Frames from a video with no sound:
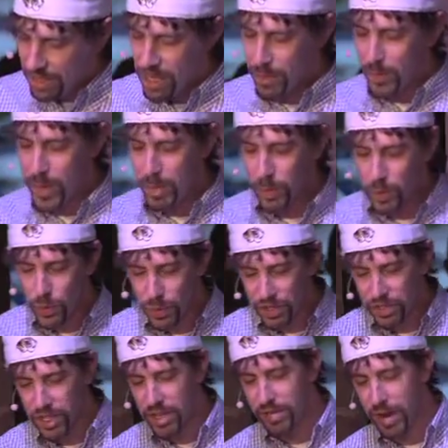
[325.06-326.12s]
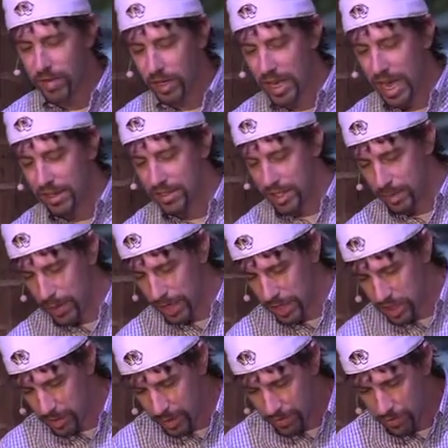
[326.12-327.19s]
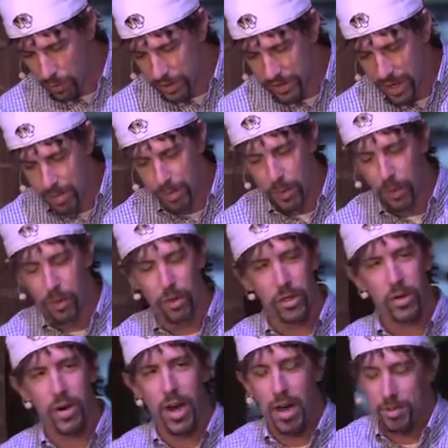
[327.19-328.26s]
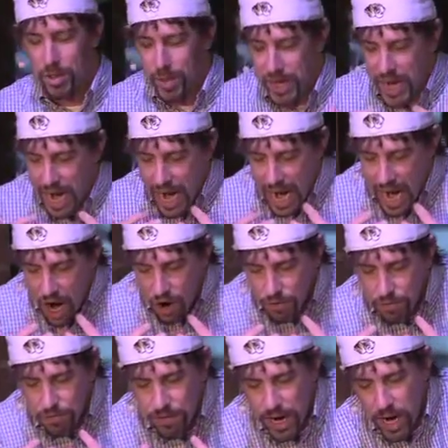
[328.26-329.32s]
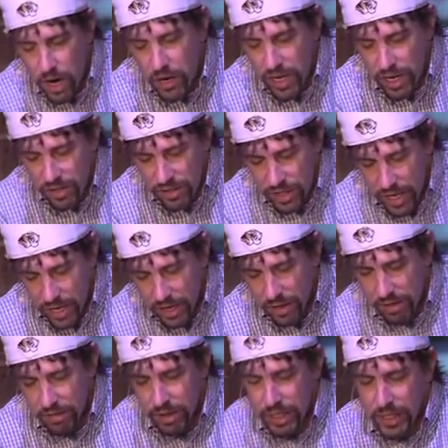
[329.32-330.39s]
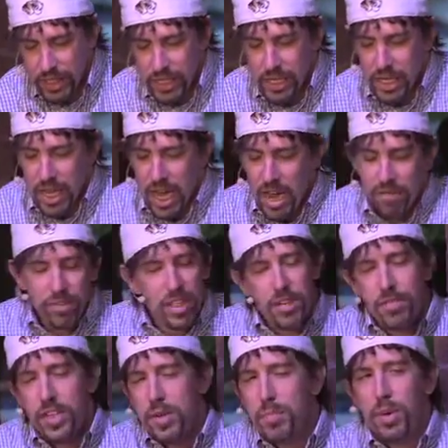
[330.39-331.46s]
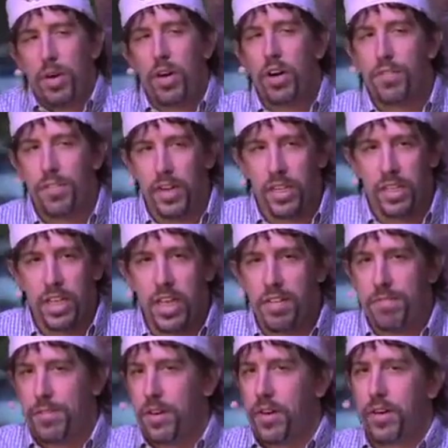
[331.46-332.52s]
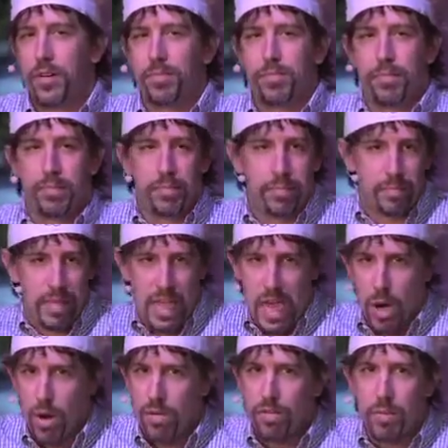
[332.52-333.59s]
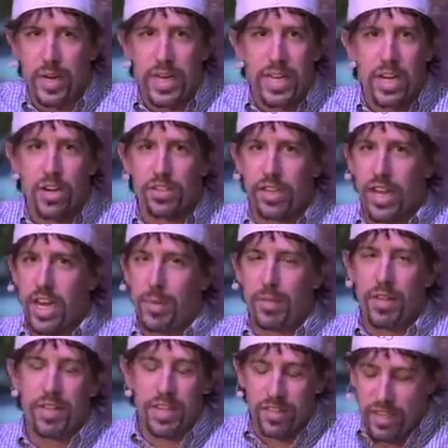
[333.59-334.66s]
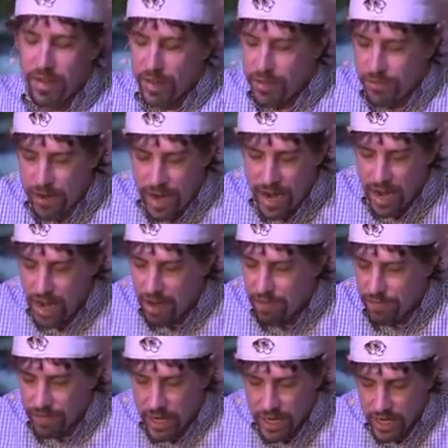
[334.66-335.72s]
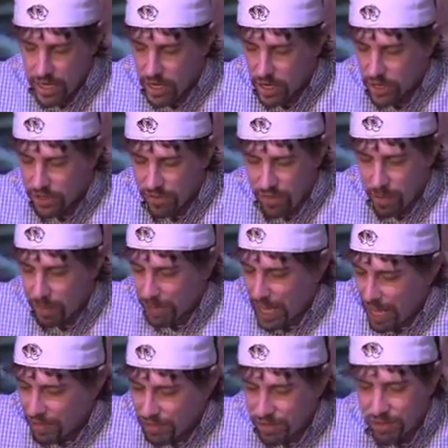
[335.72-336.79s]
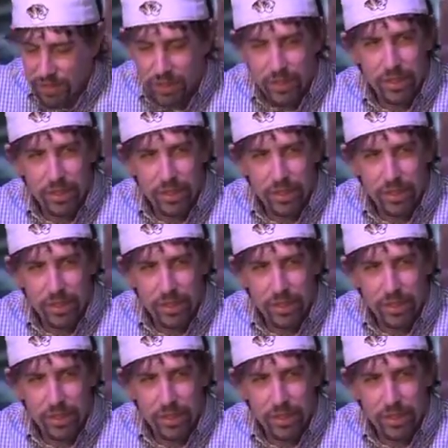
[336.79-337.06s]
that people would receive everlasting punishment for temporal crimes. I mean, how fair is it? I've lived imperfectly for however many years I end up living, 75, 80 years if I'm blessed,